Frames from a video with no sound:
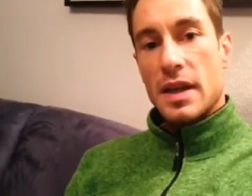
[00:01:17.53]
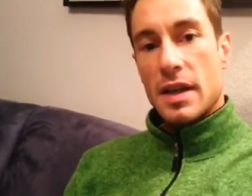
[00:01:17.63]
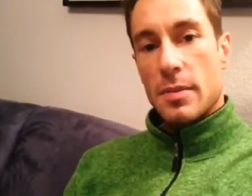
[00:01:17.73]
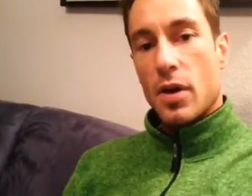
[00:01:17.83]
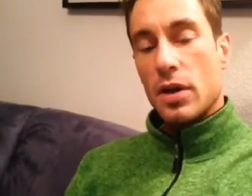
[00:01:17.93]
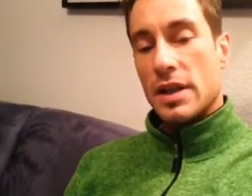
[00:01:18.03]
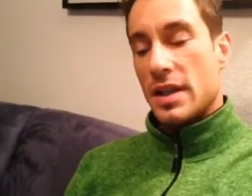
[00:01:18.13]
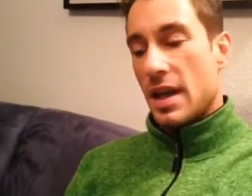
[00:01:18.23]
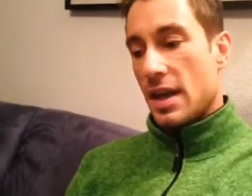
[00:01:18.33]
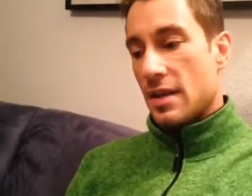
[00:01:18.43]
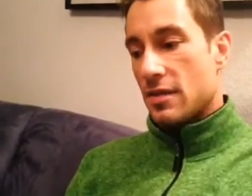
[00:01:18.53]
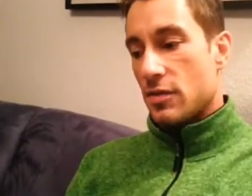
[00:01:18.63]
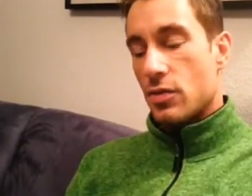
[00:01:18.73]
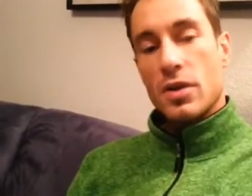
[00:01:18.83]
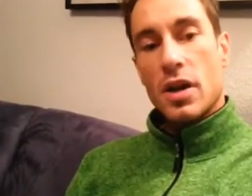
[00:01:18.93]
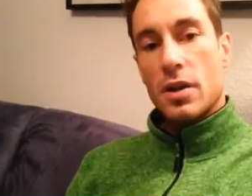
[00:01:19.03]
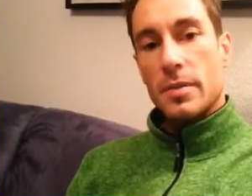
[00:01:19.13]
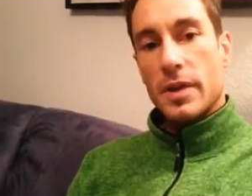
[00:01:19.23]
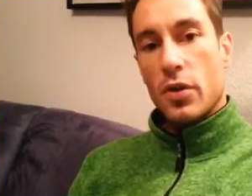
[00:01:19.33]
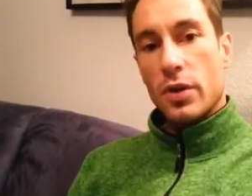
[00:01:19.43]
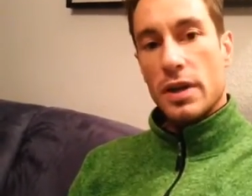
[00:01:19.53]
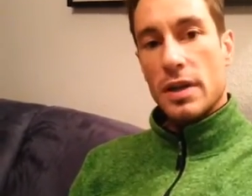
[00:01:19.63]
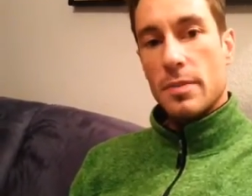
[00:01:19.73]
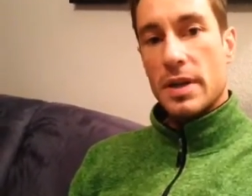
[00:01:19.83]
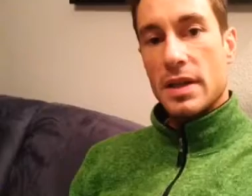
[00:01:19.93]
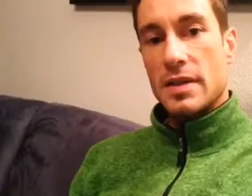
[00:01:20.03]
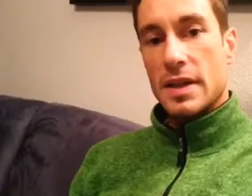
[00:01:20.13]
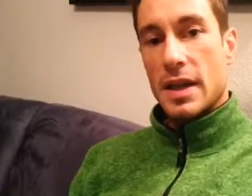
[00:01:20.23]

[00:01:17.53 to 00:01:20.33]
um, holidays to calm down a little bit